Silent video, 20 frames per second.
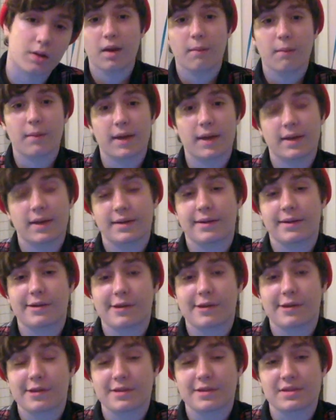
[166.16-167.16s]
My
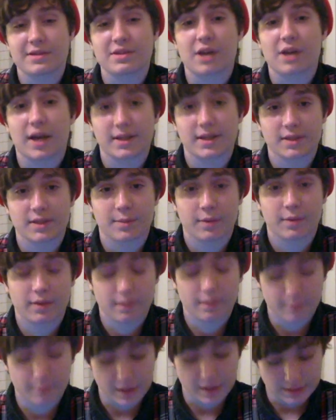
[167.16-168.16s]
identity is not something
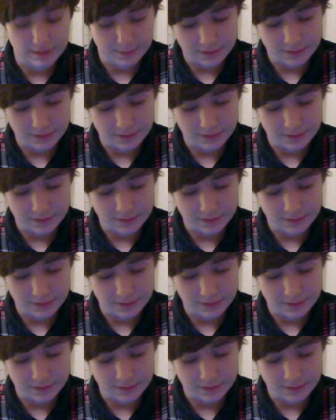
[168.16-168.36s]
that makes me